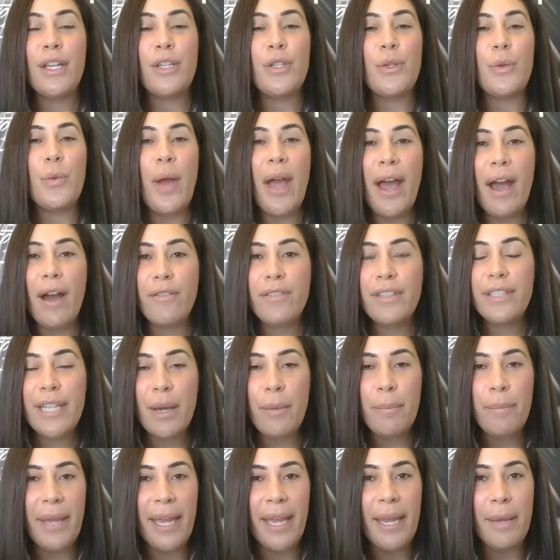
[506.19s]
you have a
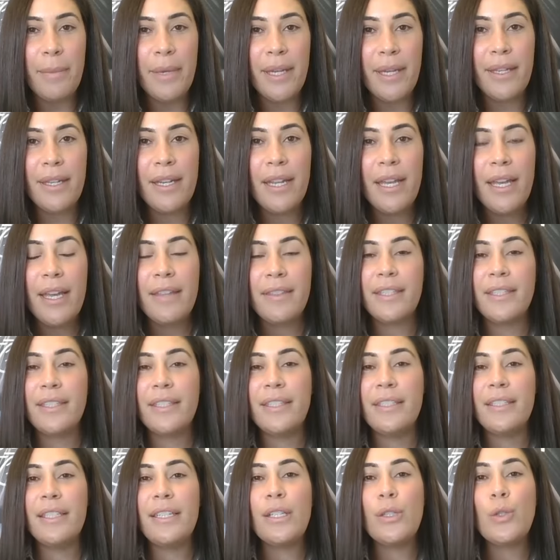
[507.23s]
down payment, this
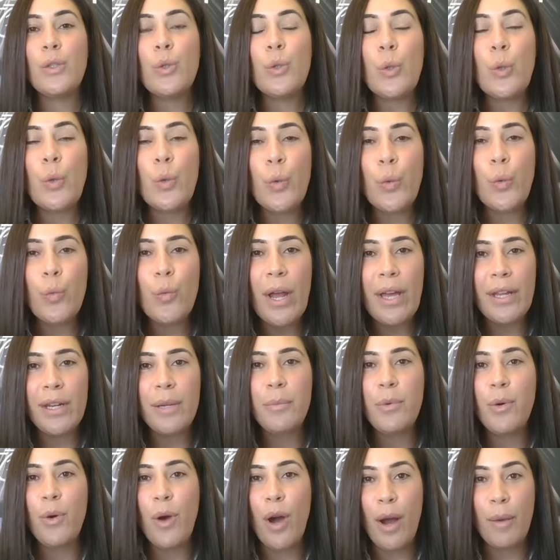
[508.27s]
is an
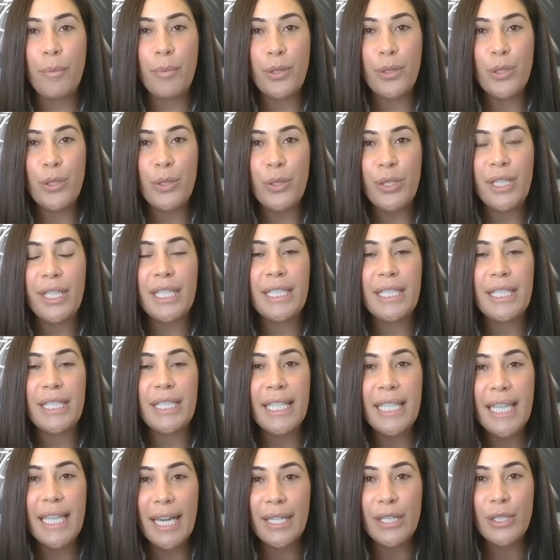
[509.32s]
incredible opportunity to
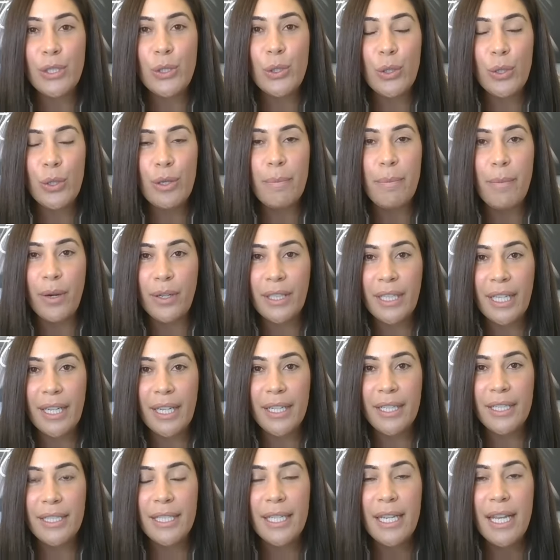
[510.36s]
get into the
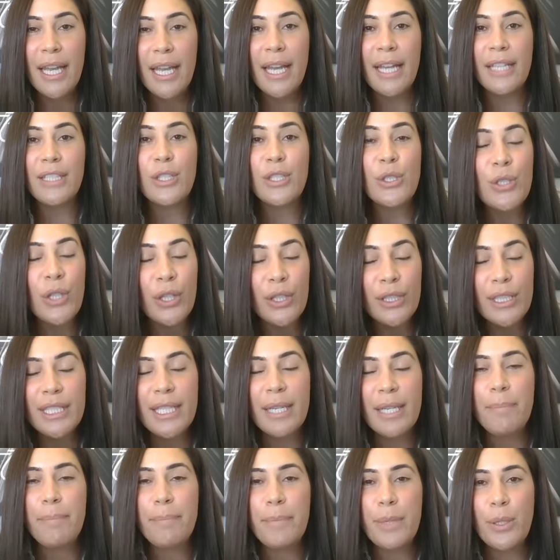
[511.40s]
market and start
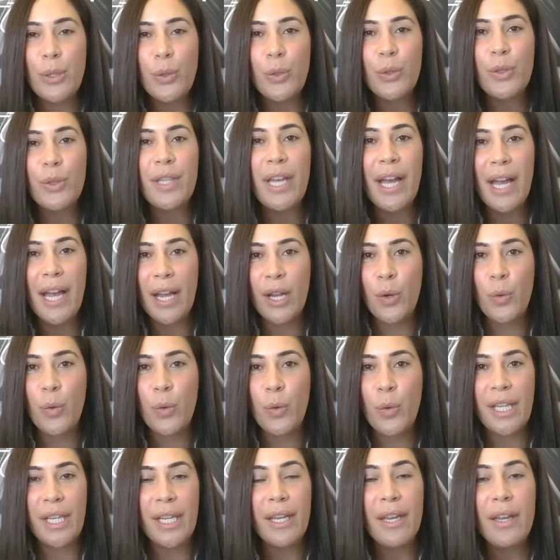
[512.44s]
to build that
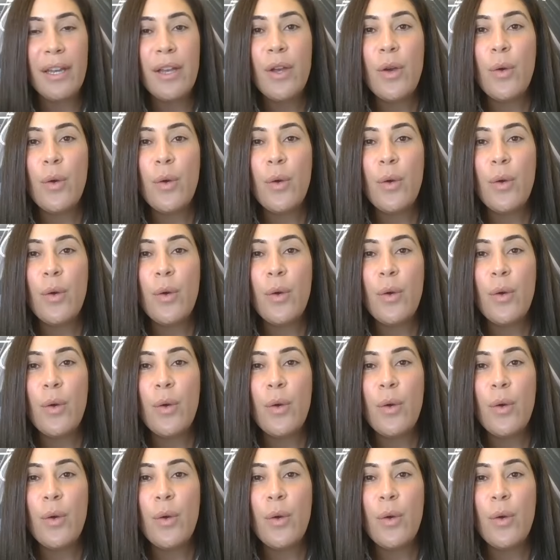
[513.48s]
equity.